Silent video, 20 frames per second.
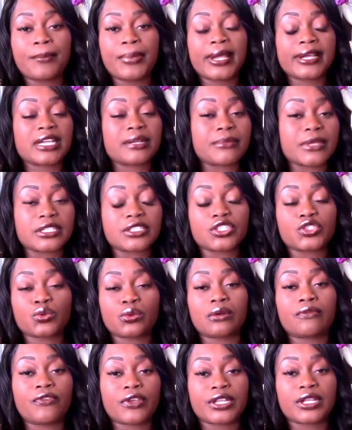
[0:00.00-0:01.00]
begging me to
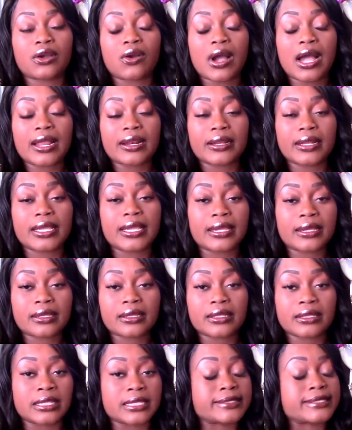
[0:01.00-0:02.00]
do a video on Nick,
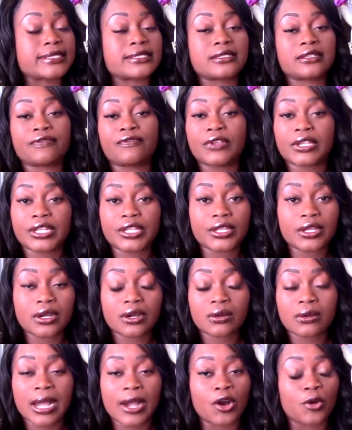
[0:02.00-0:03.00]
this is the
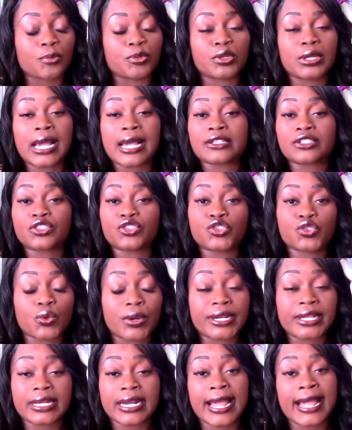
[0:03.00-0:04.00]
video. I hope you guys
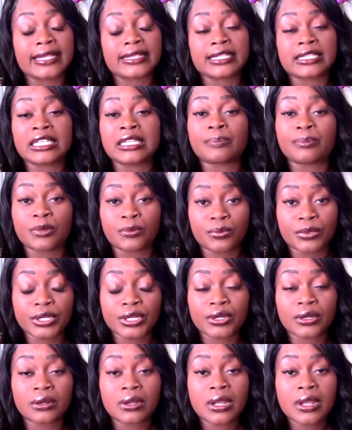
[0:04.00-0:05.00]
enjoyed it. I had to keep it
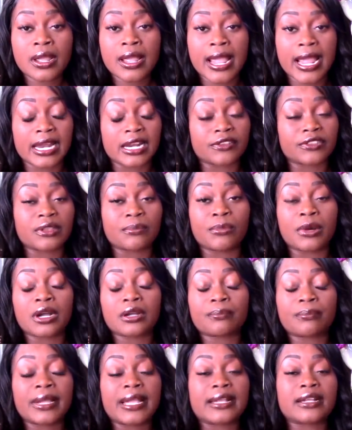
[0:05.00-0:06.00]
real. And if the
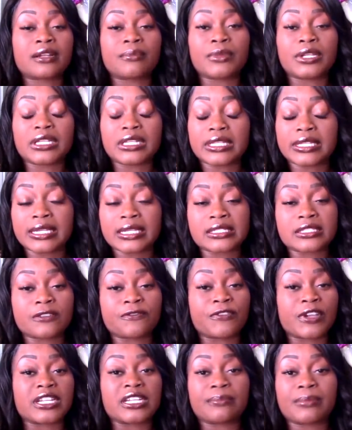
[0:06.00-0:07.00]
mukbang community gets
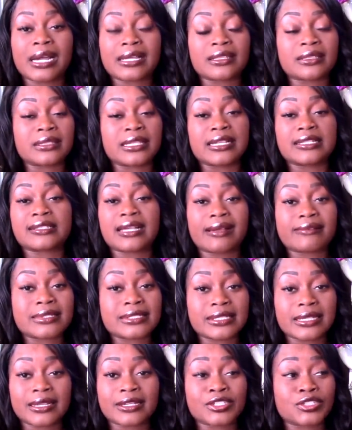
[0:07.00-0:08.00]
offended by the things I've
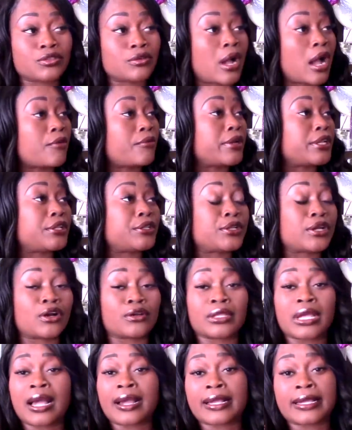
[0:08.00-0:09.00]
said, you already know.
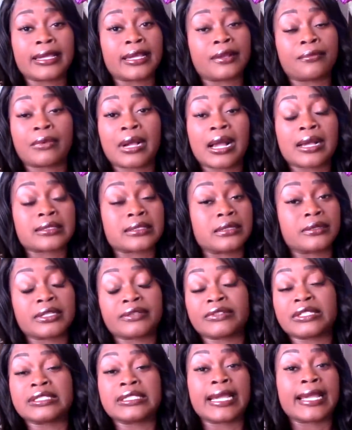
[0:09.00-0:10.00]
Y'all kick rocks. I don't
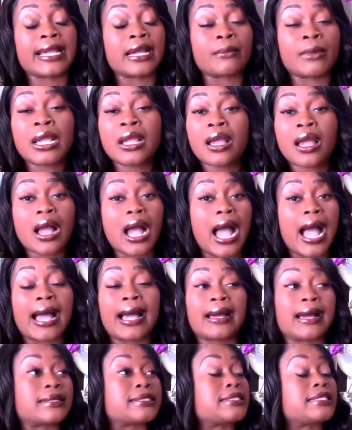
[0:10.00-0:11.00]
give a damn.
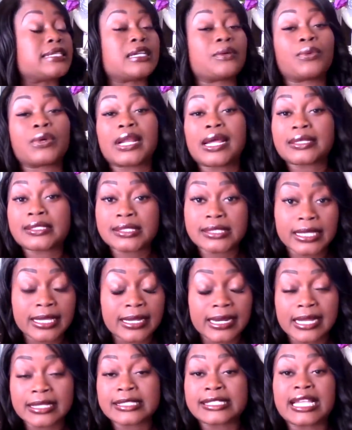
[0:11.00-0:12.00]
I, I said what I
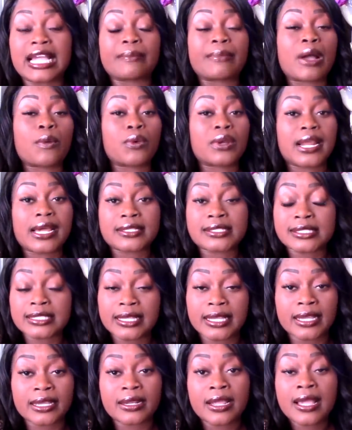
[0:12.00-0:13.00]
said. I stand by what I
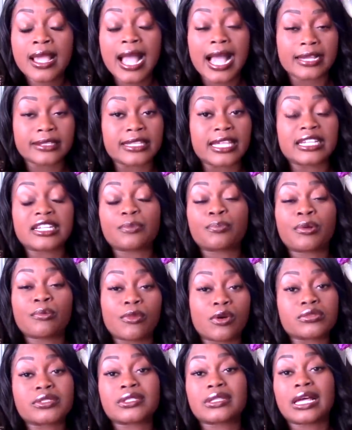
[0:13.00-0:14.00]
said. I think it
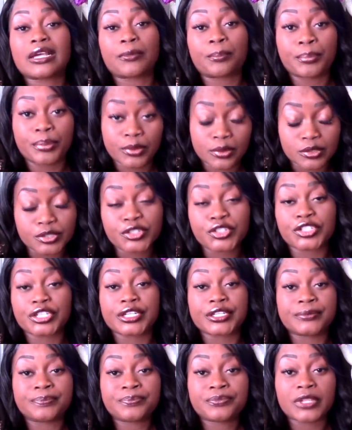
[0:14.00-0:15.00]
promotes a lot of
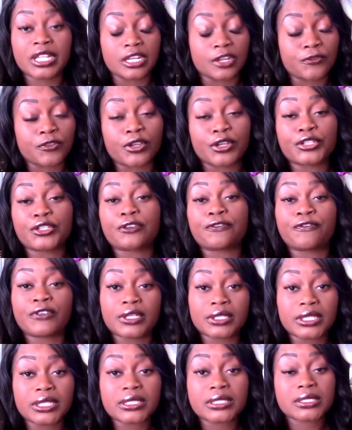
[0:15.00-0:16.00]
bullshit. And if you're in your
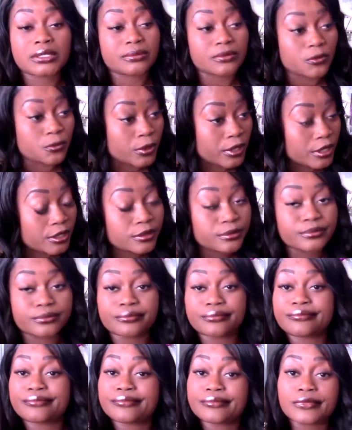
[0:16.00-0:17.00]
feelings, well,
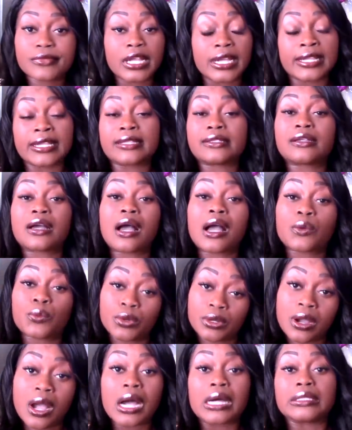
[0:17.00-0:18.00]
a hit dog
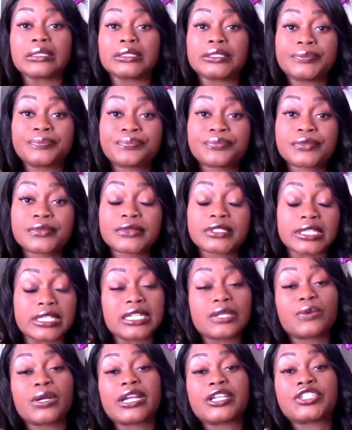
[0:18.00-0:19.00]
will holler. So,
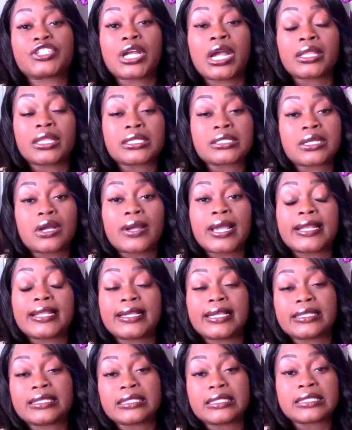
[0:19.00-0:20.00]
anyways, y'all, let's go ahead and
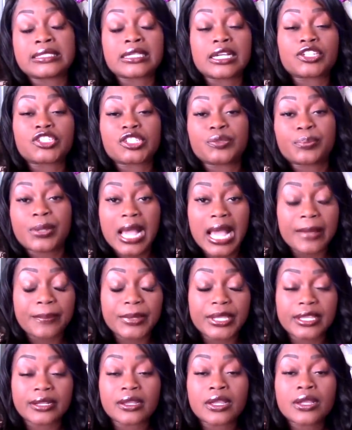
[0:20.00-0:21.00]
get the discussion
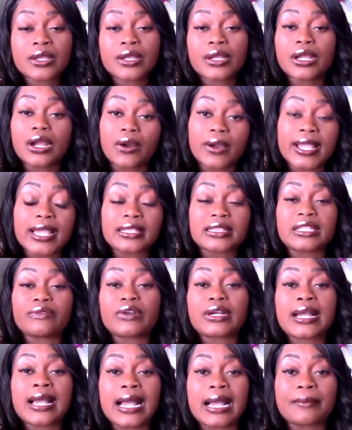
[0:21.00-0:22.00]
popping. Go ahead and leave
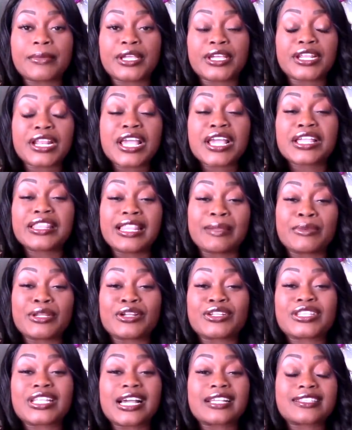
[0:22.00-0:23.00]
a comment. Let me know
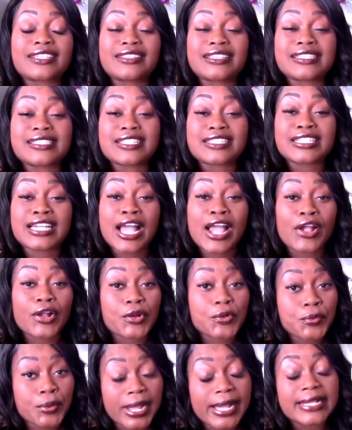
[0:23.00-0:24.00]
your thoughts on this entire
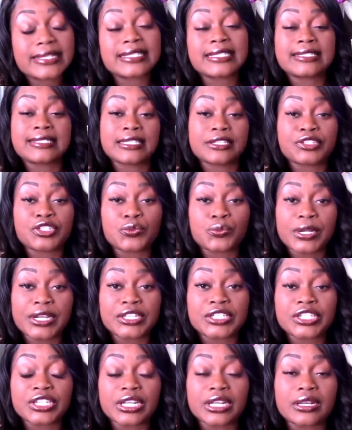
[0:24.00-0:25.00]
crazy
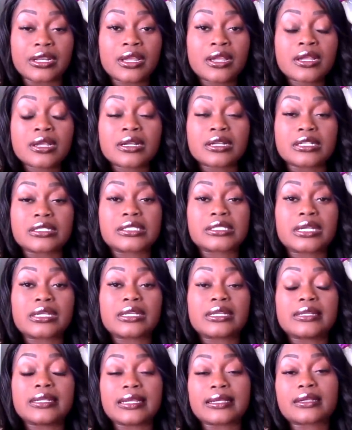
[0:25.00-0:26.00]
situation
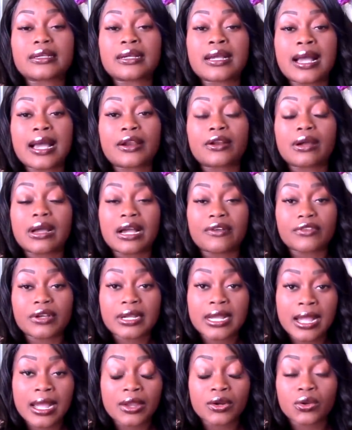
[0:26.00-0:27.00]
concerning Nikocado
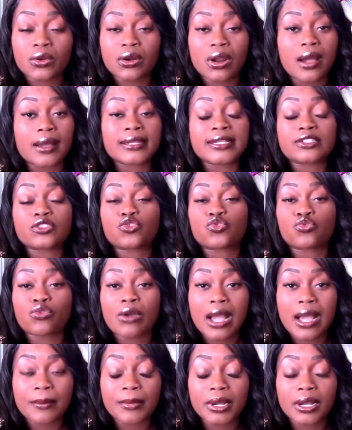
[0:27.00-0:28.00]
Avocado and all his
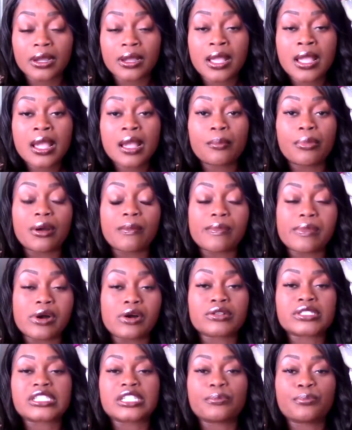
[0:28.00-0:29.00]
drama, but
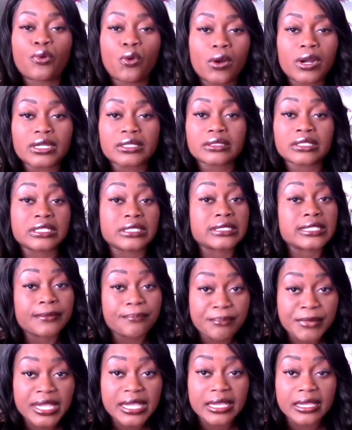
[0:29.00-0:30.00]
most importantly to
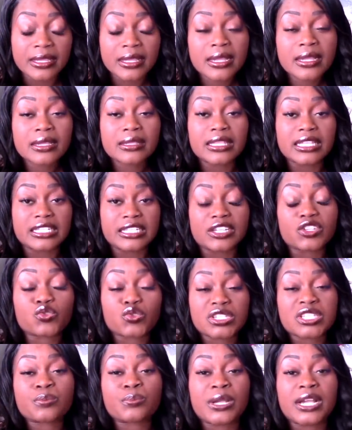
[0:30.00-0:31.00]
me, the
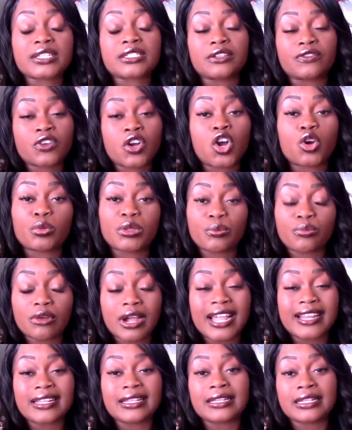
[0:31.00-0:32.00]
disrespect of Kobe
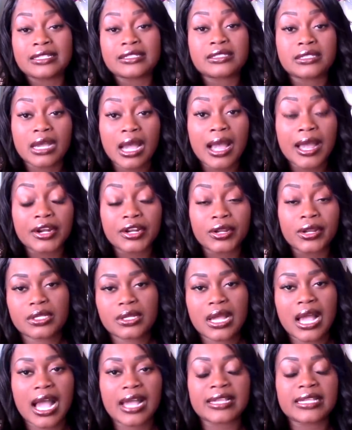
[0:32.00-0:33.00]
Bryant and his daughter.
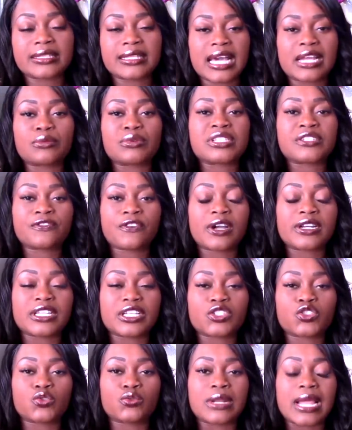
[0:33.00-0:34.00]
How he thought it was
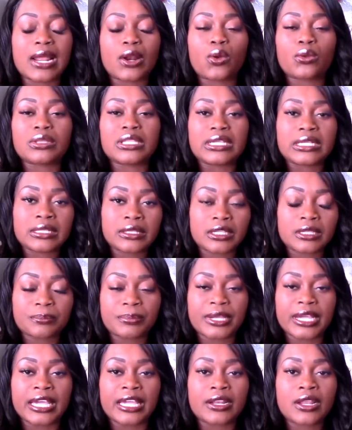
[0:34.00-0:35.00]
funny to not only
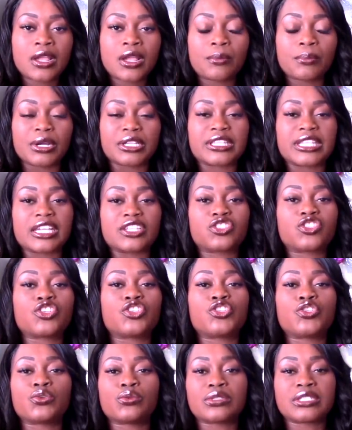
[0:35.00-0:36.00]
clickbait, but then to
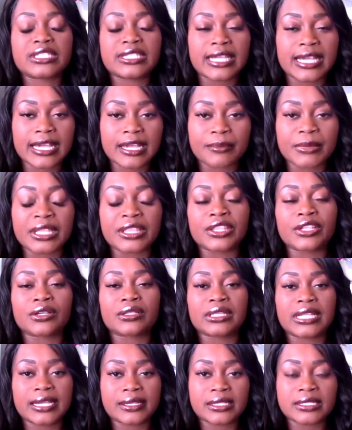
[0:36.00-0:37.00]
use them and their
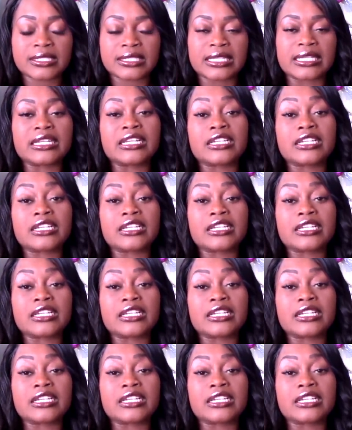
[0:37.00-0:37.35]
legacy and